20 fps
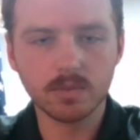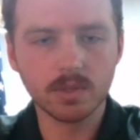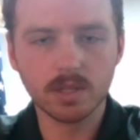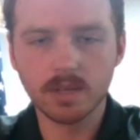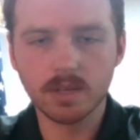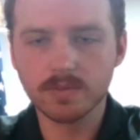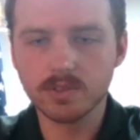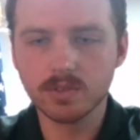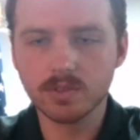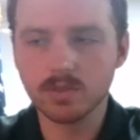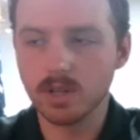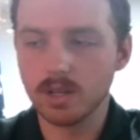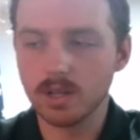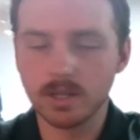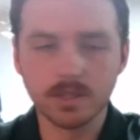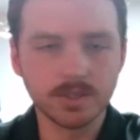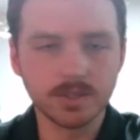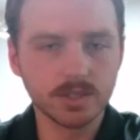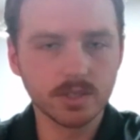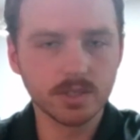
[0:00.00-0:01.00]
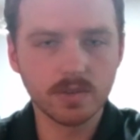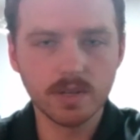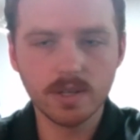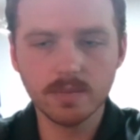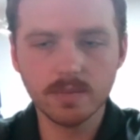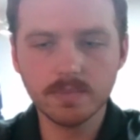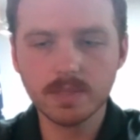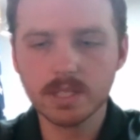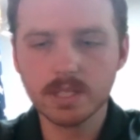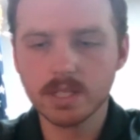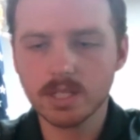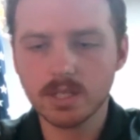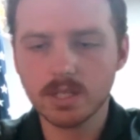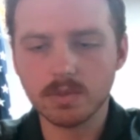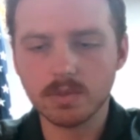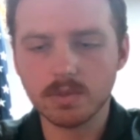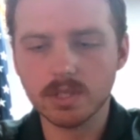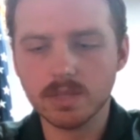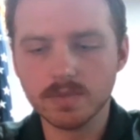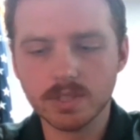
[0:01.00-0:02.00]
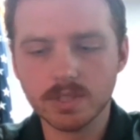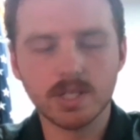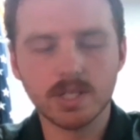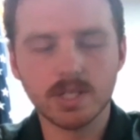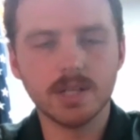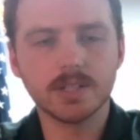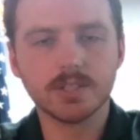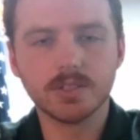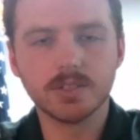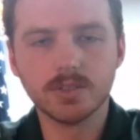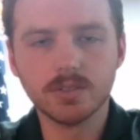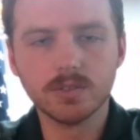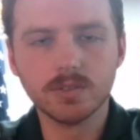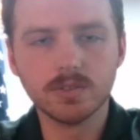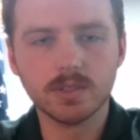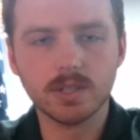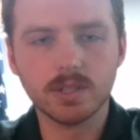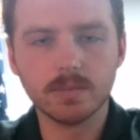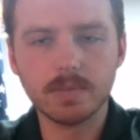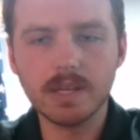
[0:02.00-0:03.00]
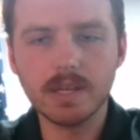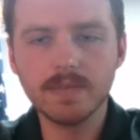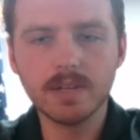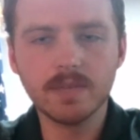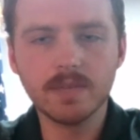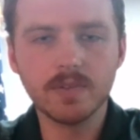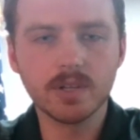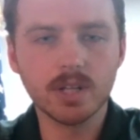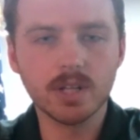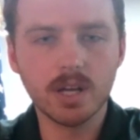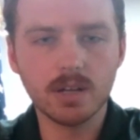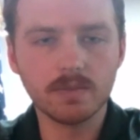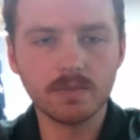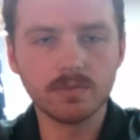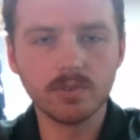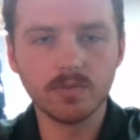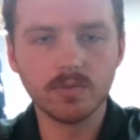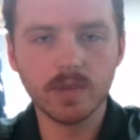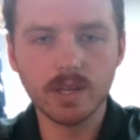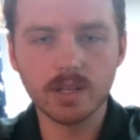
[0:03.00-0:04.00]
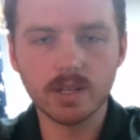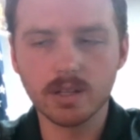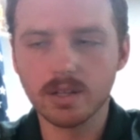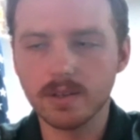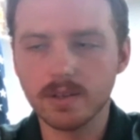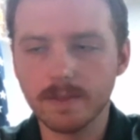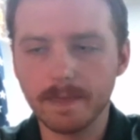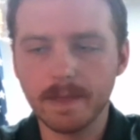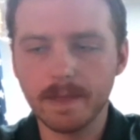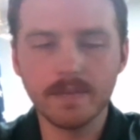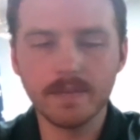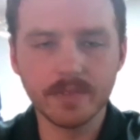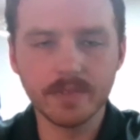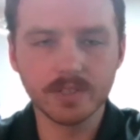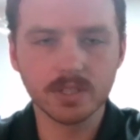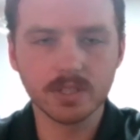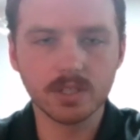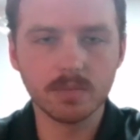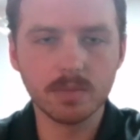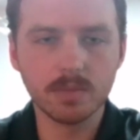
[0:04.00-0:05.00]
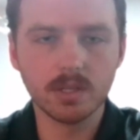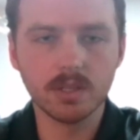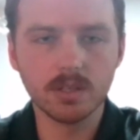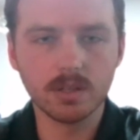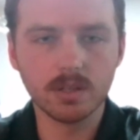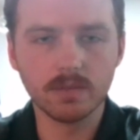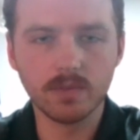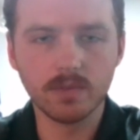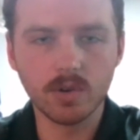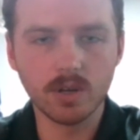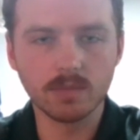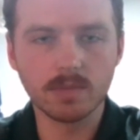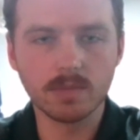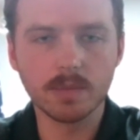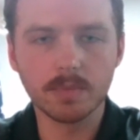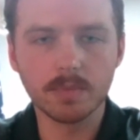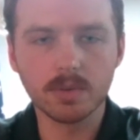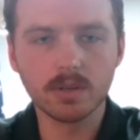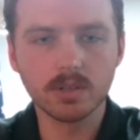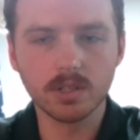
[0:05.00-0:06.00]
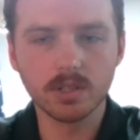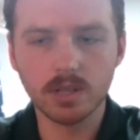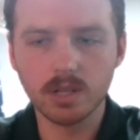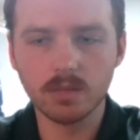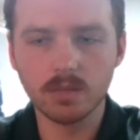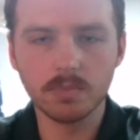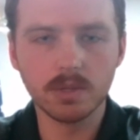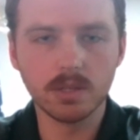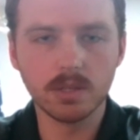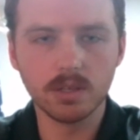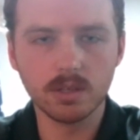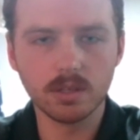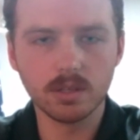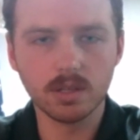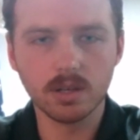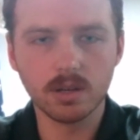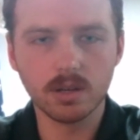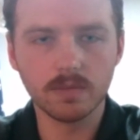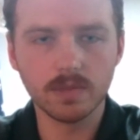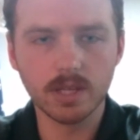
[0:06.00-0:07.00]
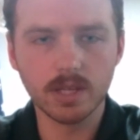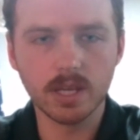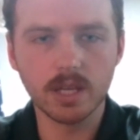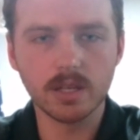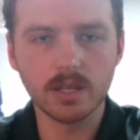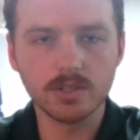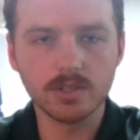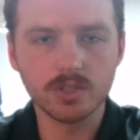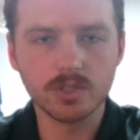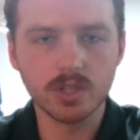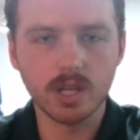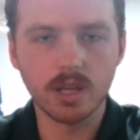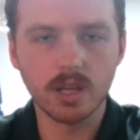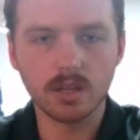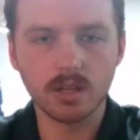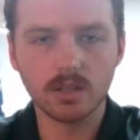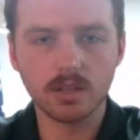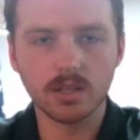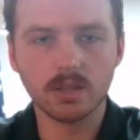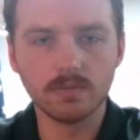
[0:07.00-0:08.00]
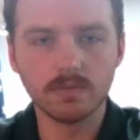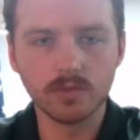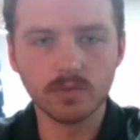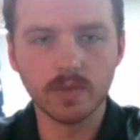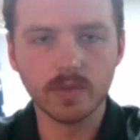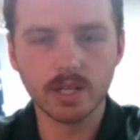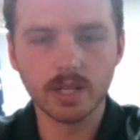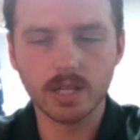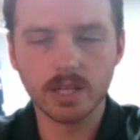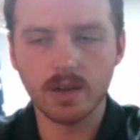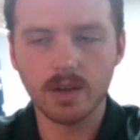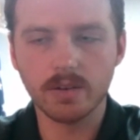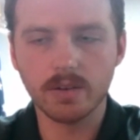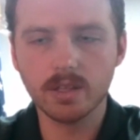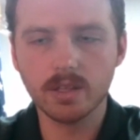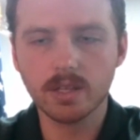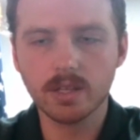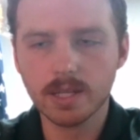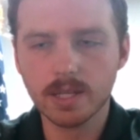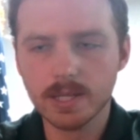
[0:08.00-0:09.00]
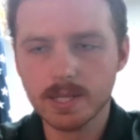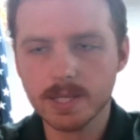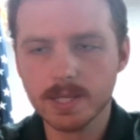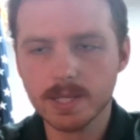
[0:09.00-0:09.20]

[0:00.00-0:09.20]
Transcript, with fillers: We'd love to on Instagram. We'd love to talk to you. Even if you're not in Fluvanna, obviously to be a voting member, you need to be of the age and in Fluvanna County.